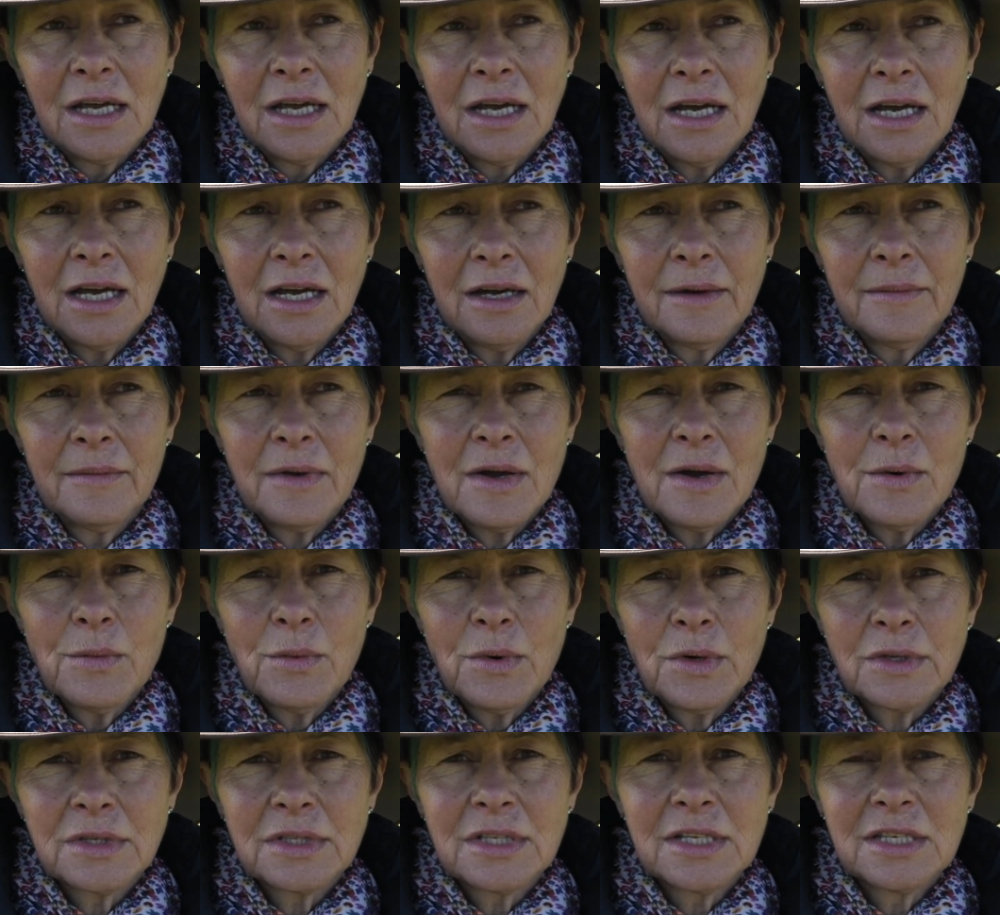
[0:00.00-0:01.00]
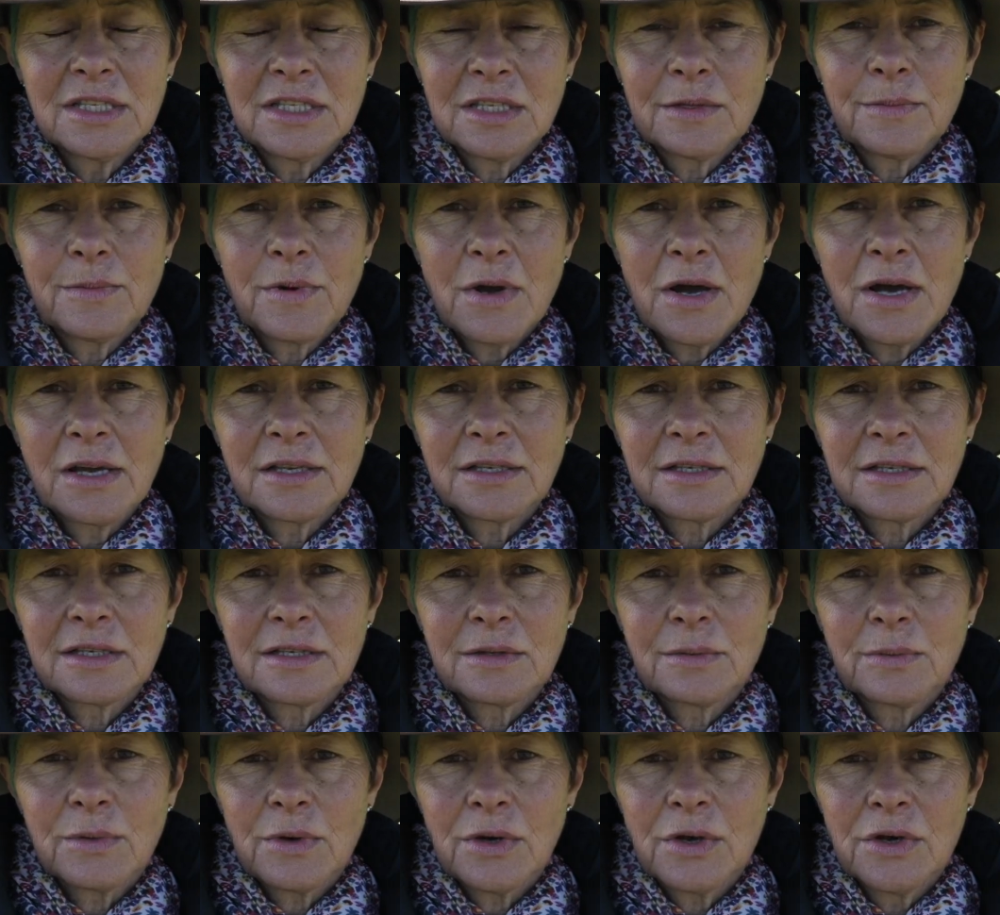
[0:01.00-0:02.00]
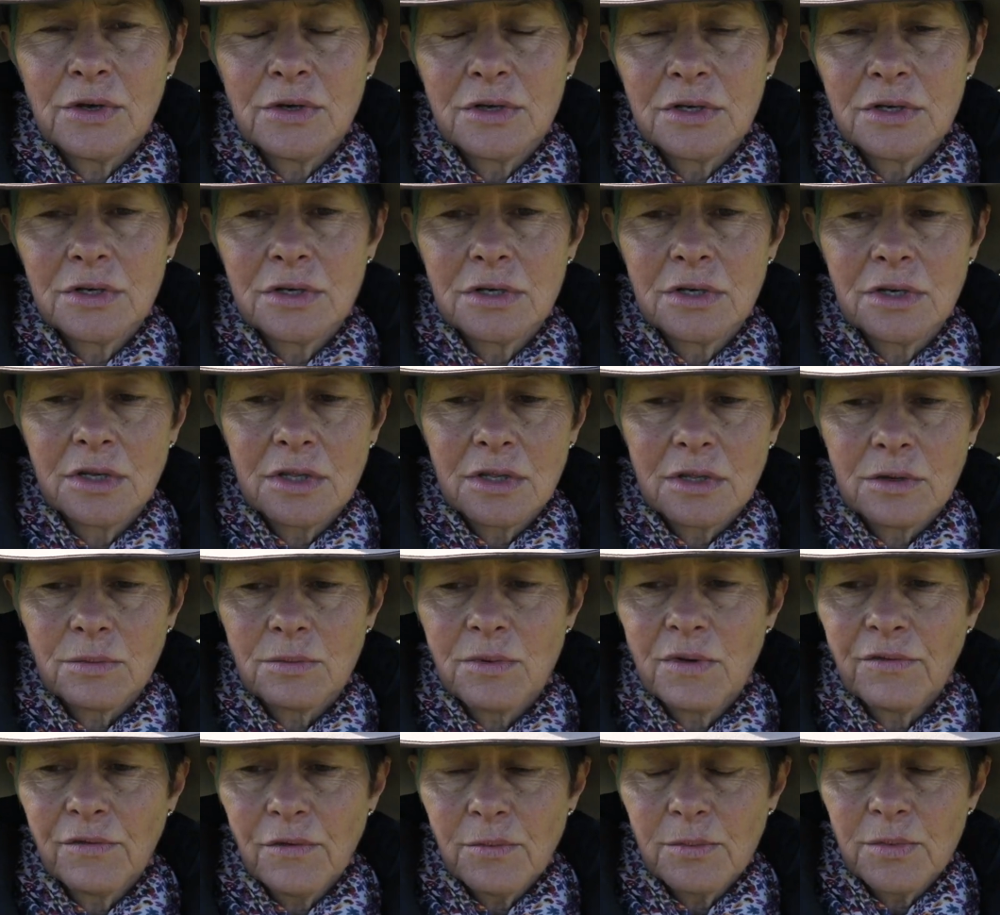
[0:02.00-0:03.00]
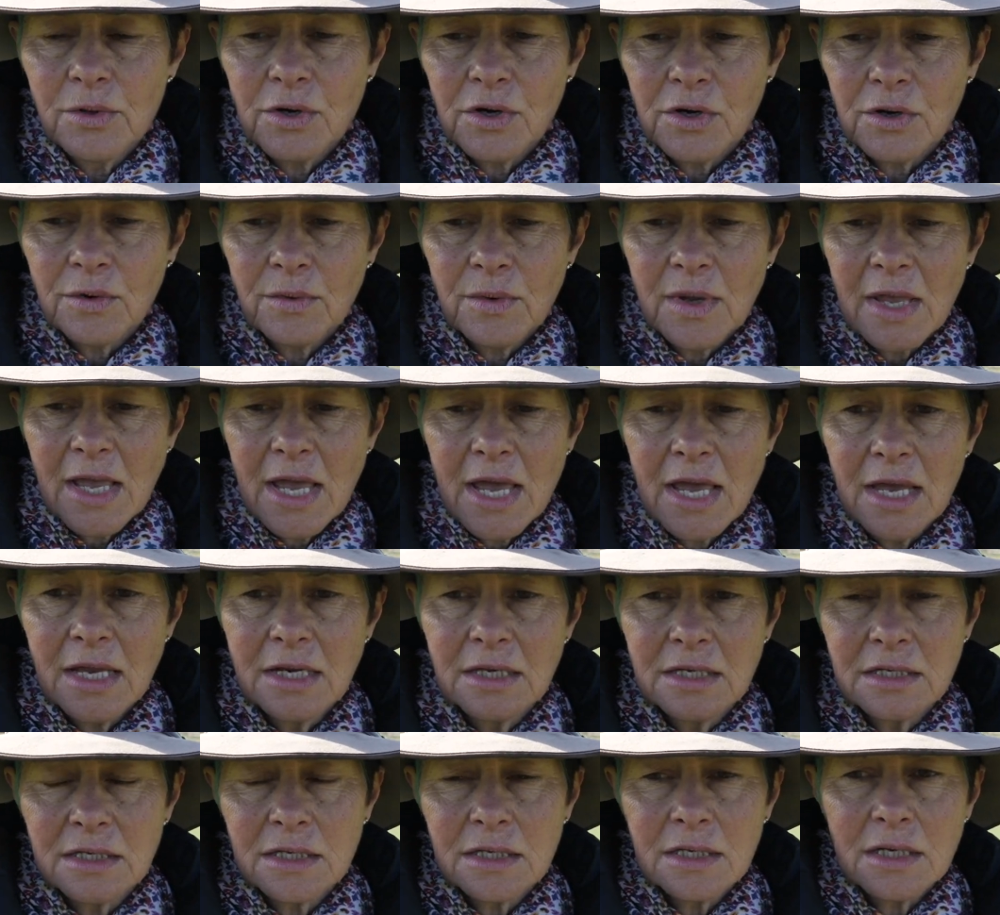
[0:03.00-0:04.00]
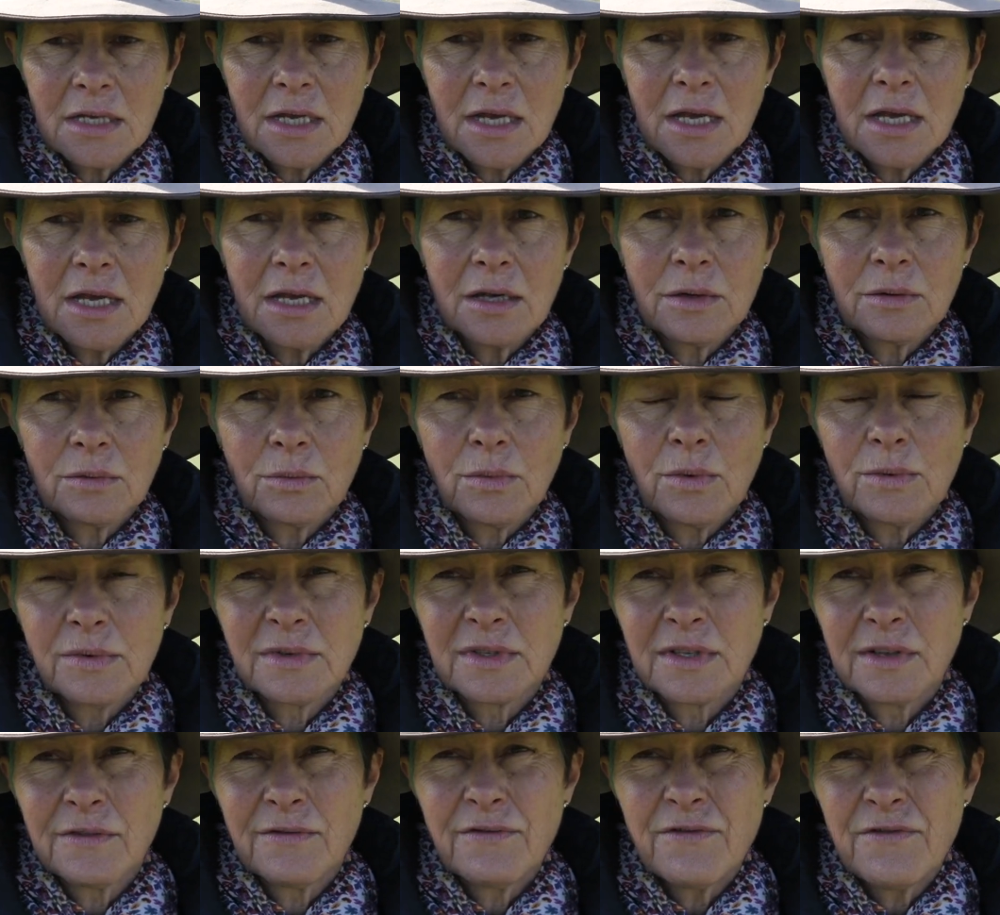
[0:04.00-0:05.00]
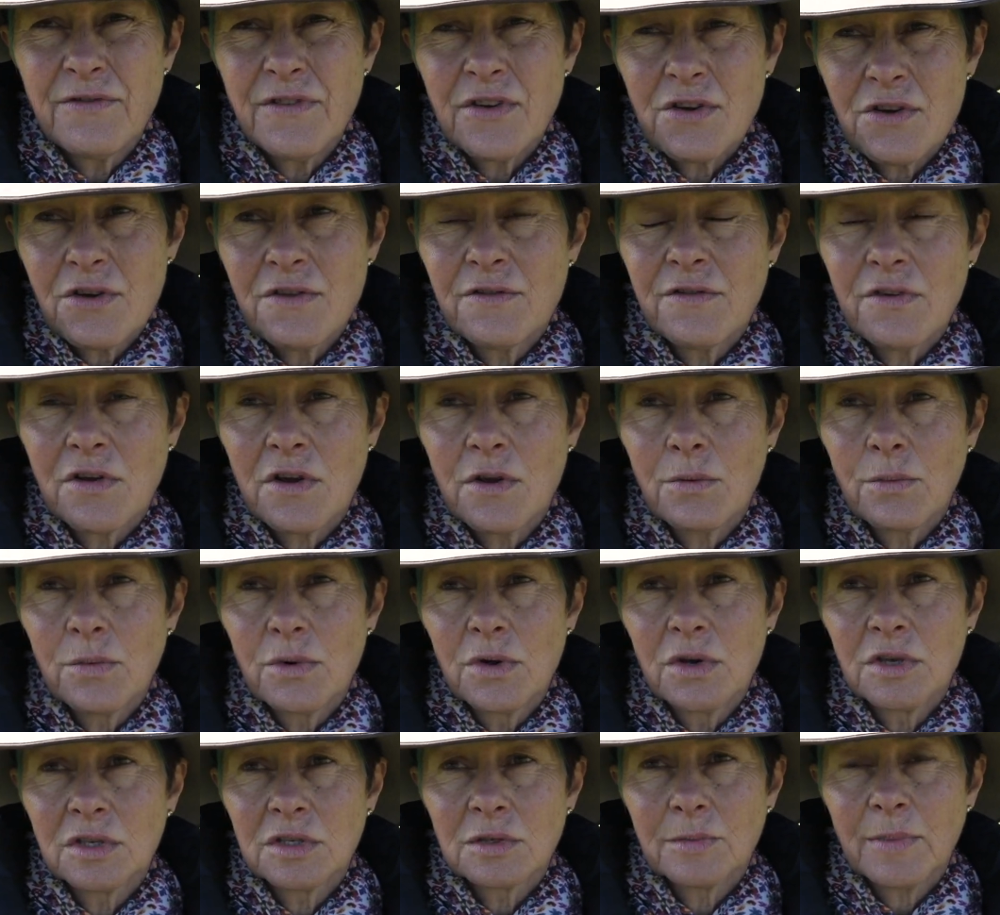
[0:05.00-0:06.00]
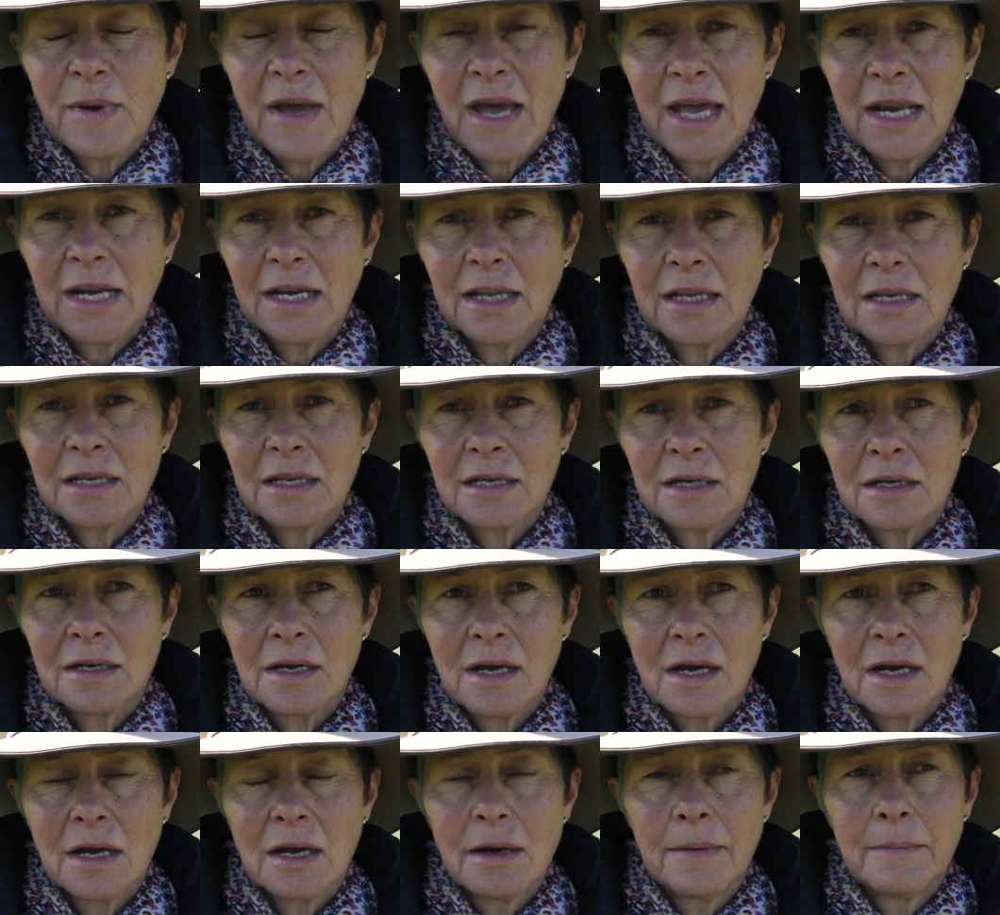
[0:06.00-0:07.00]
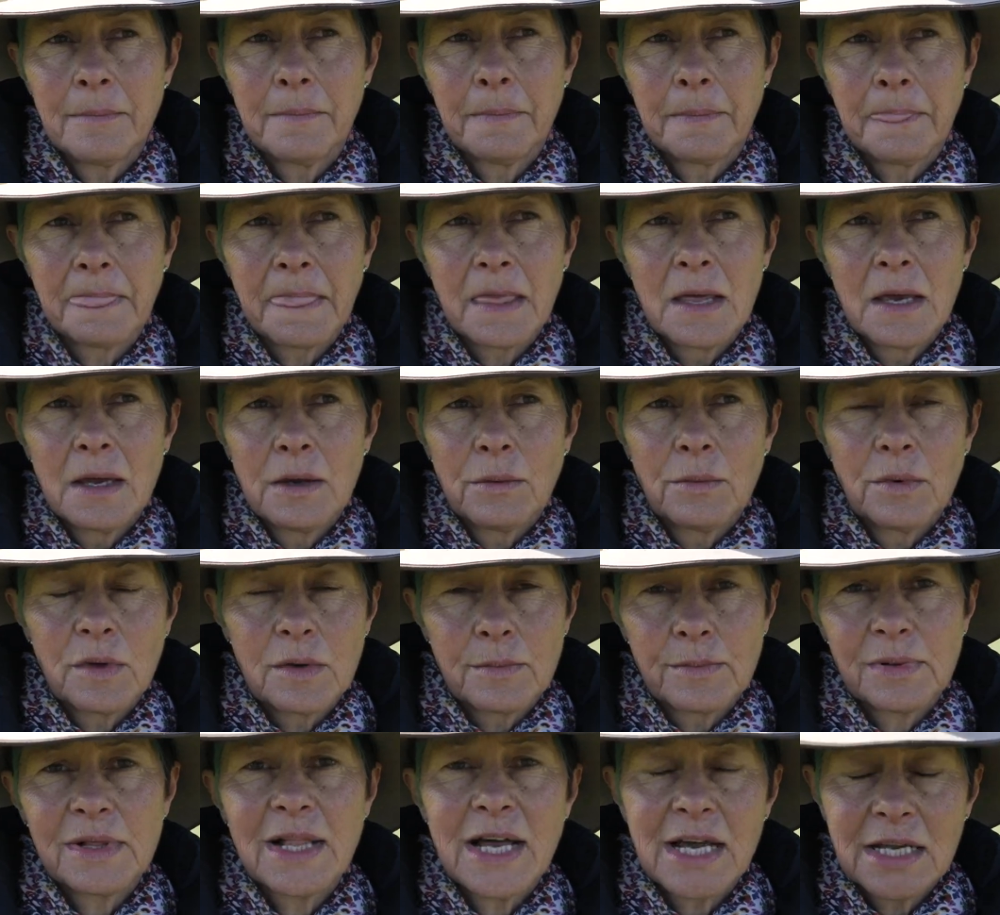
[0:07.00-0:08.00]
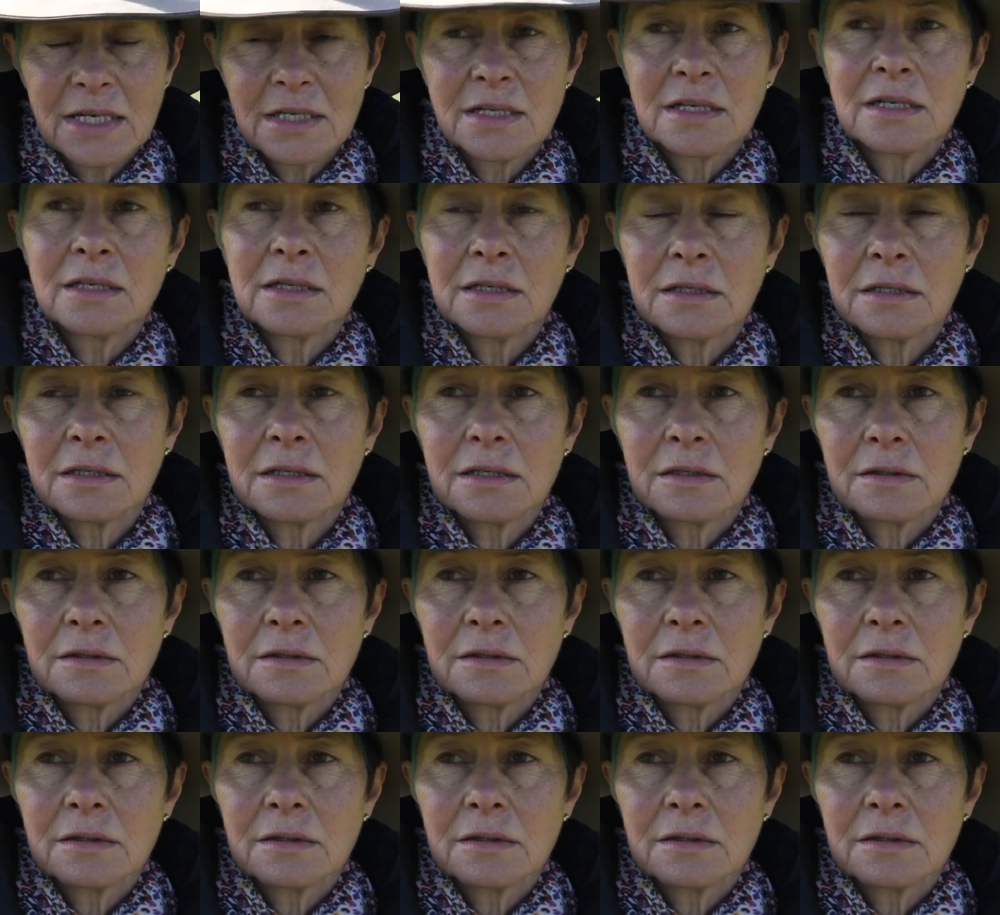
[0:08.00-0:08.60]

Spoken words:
And what did surprise us, on the river block we had what was the very, very worst paddock we'd planted